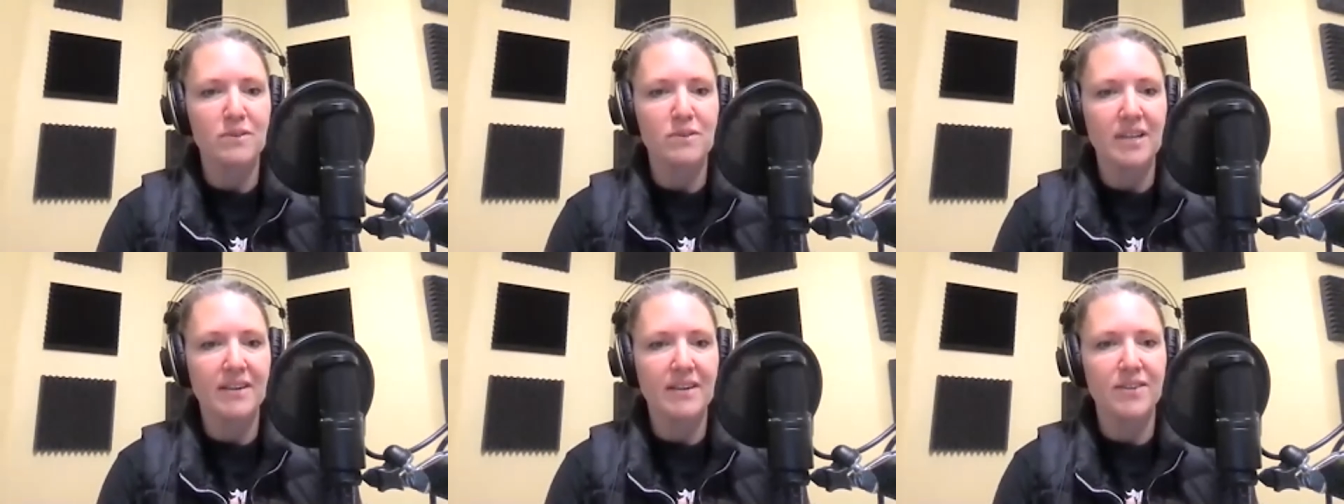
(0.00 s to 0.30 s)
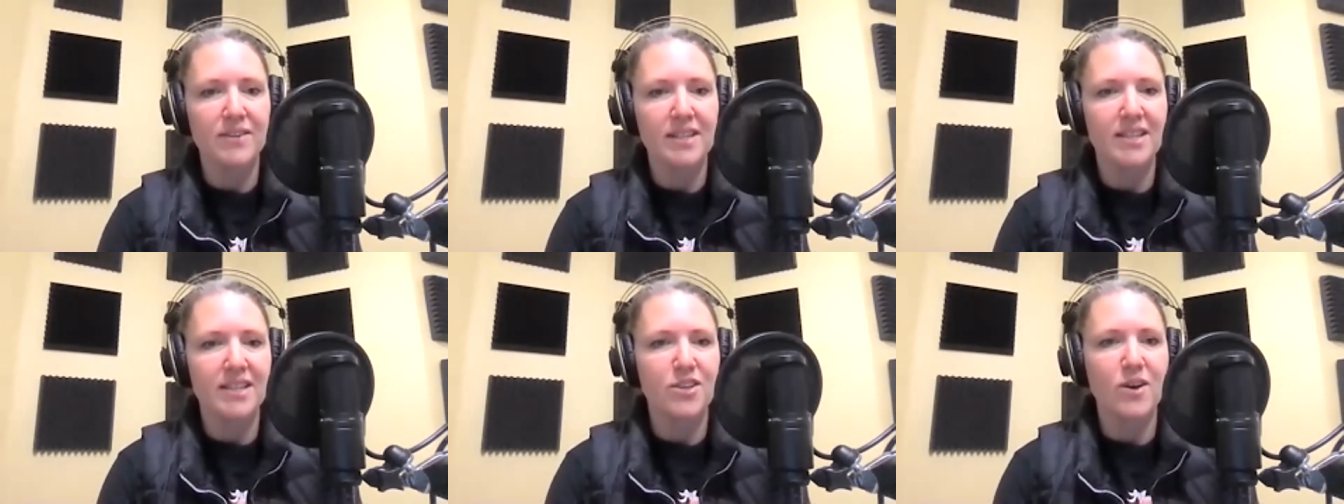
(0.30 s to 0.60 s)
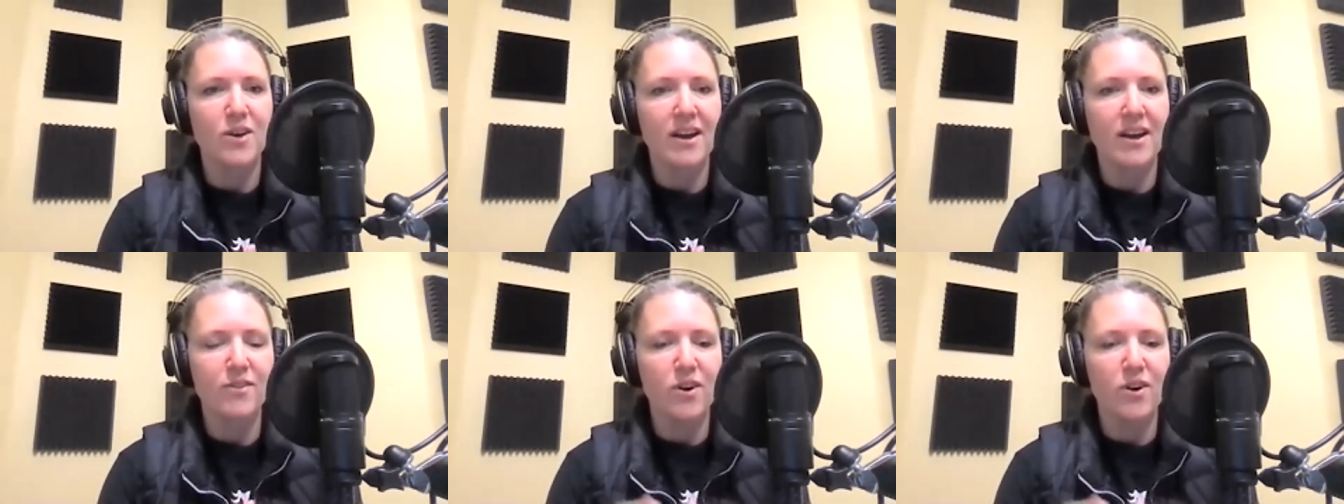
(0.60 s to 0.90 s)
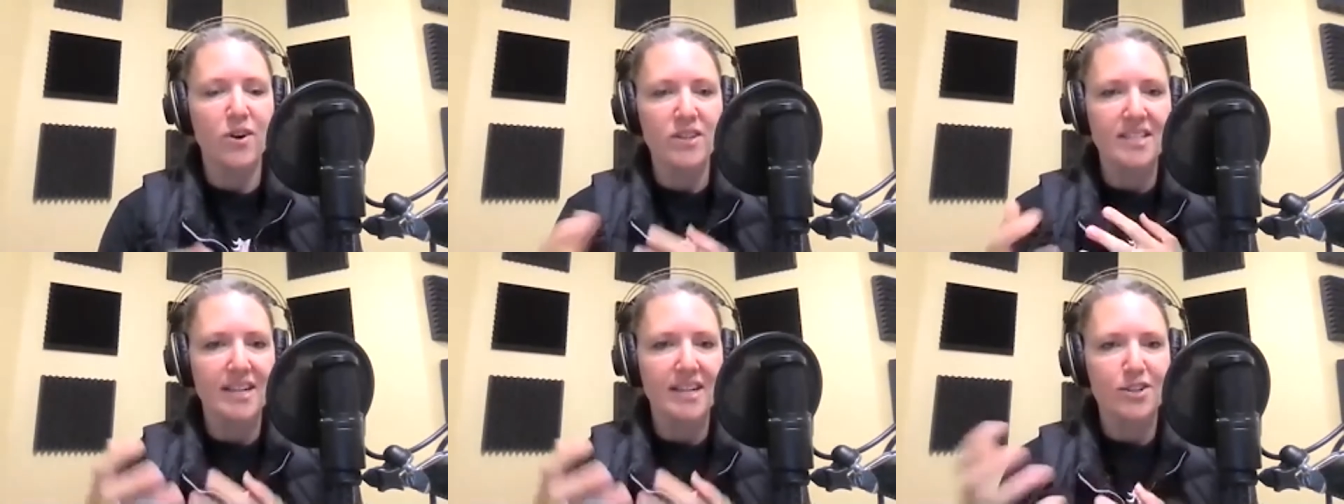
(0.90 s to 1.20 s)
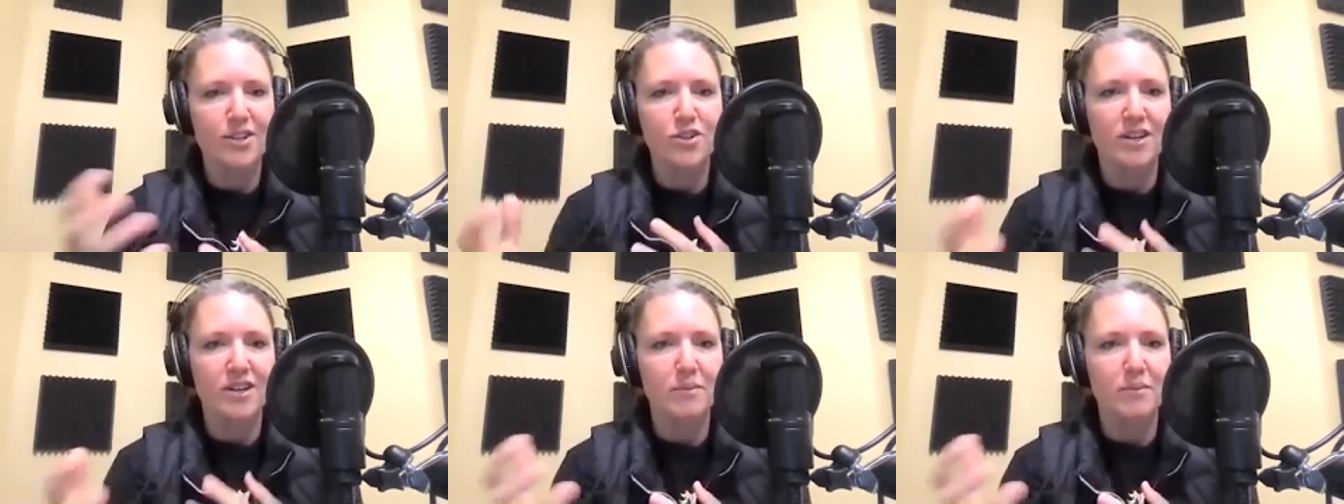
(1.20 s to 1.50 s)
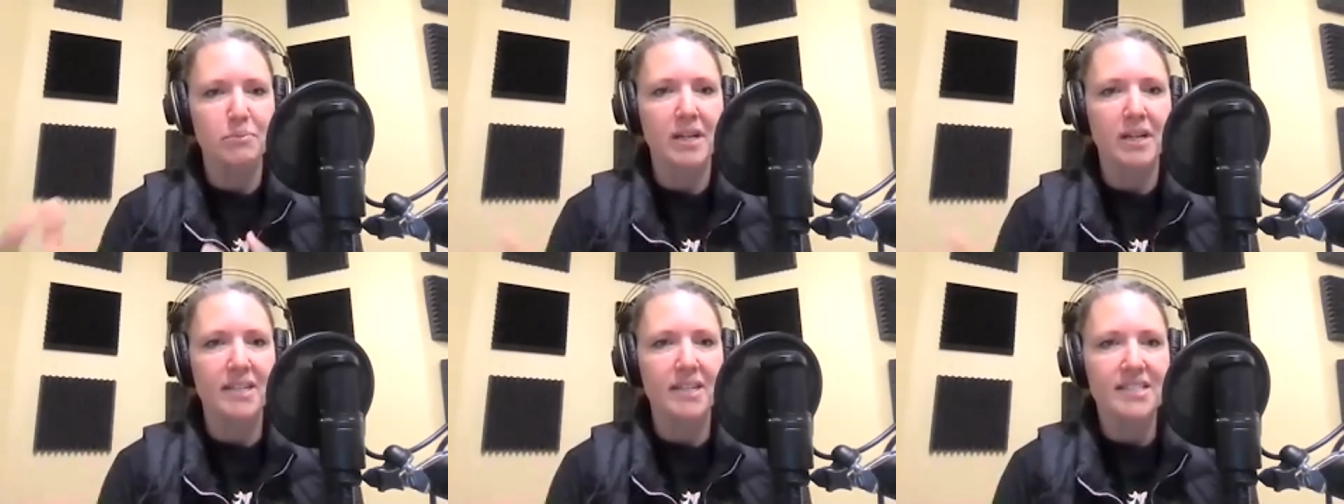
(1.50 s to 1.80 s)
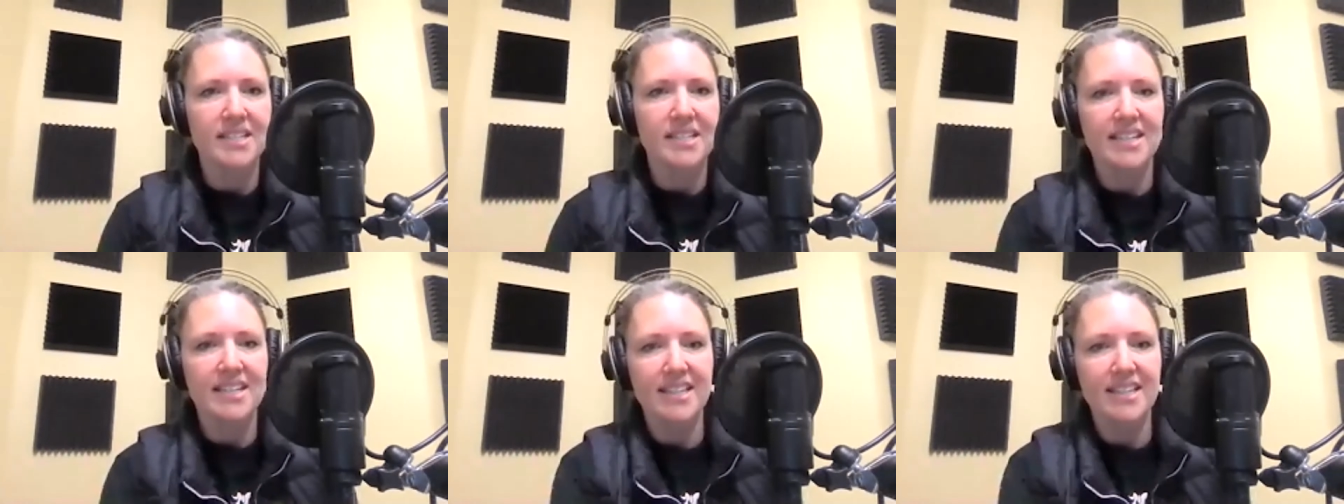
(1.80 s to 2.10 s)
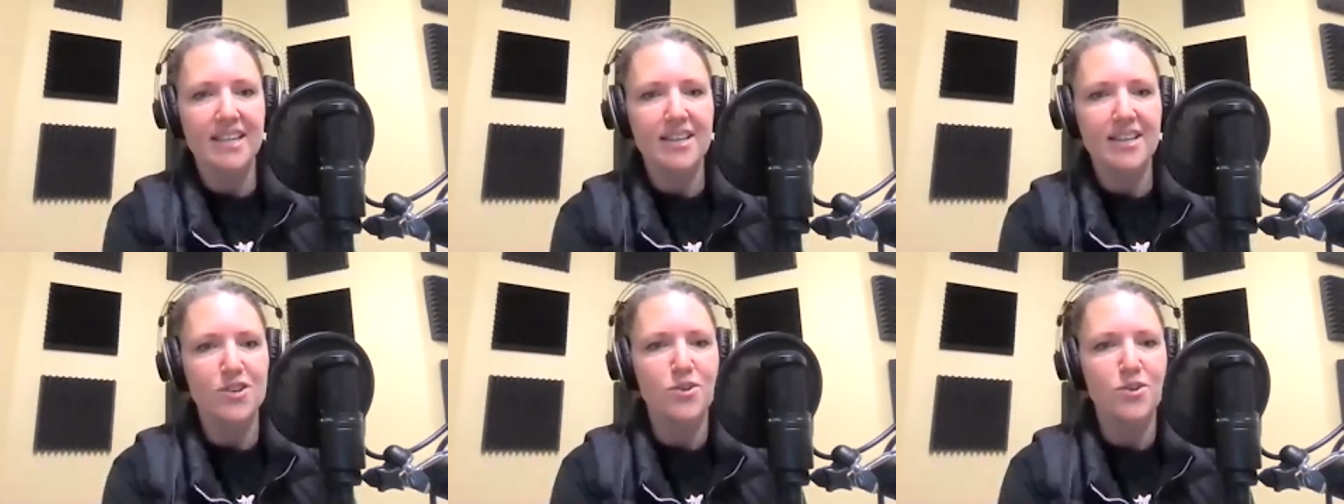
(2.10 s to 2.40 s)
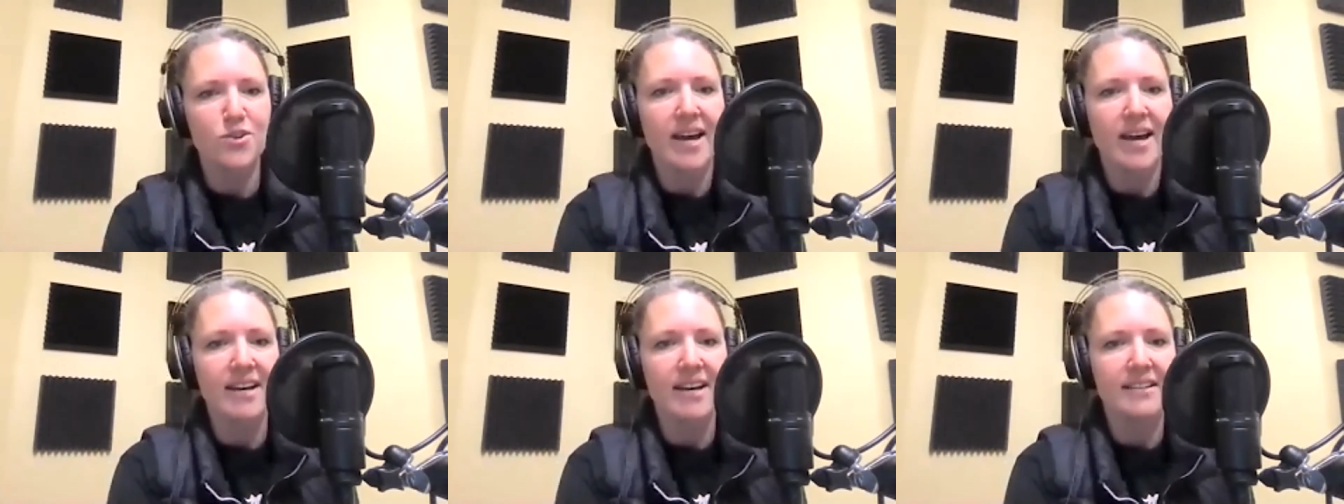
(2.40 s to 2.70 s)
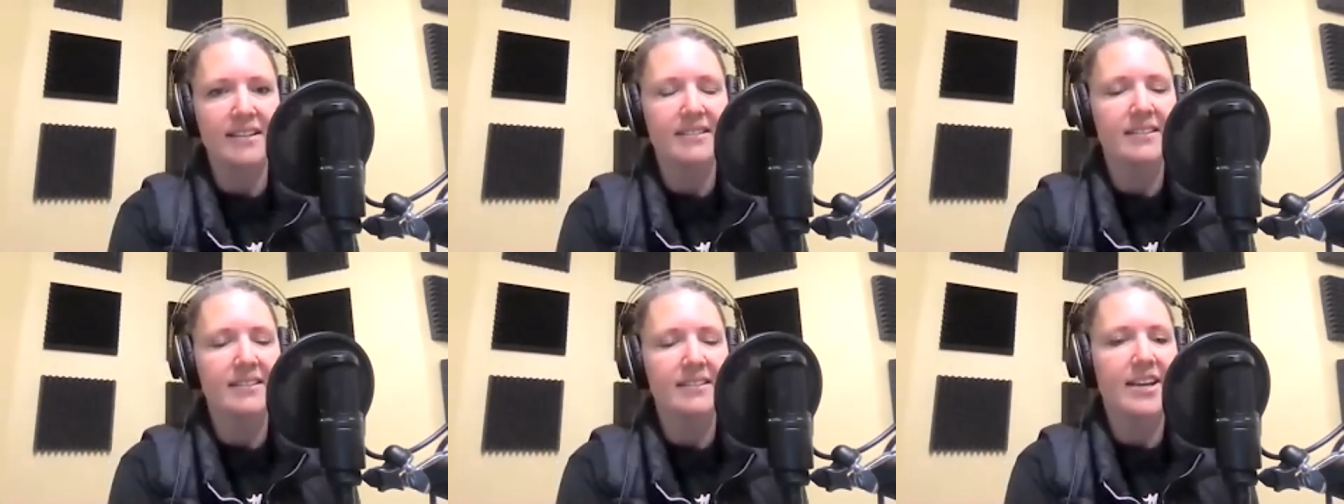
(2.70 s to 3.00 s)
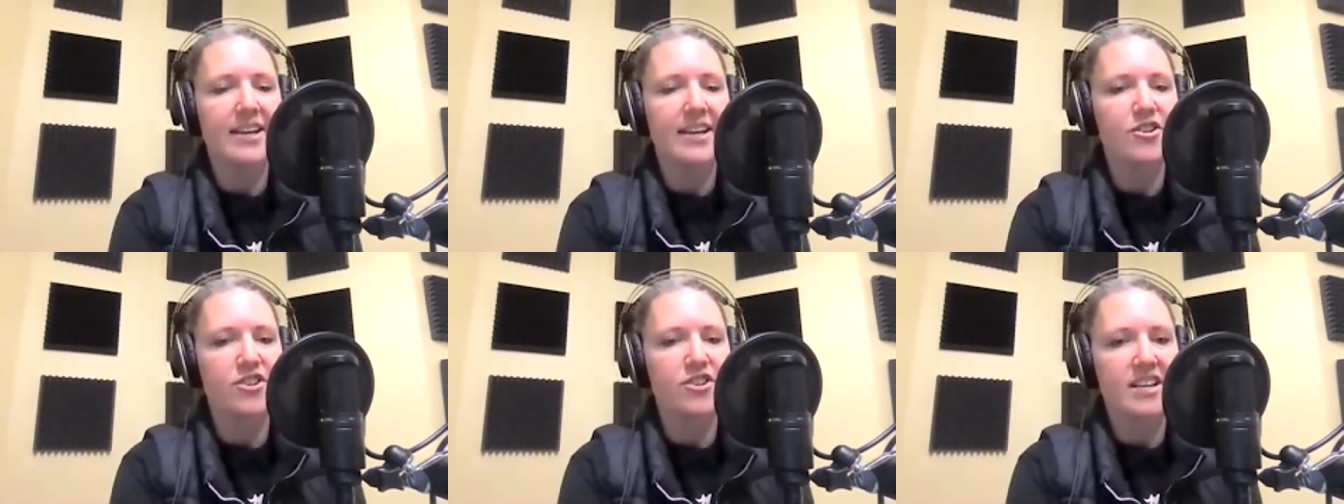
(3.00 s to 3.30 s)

Given that you have all this extra complexity that you had layered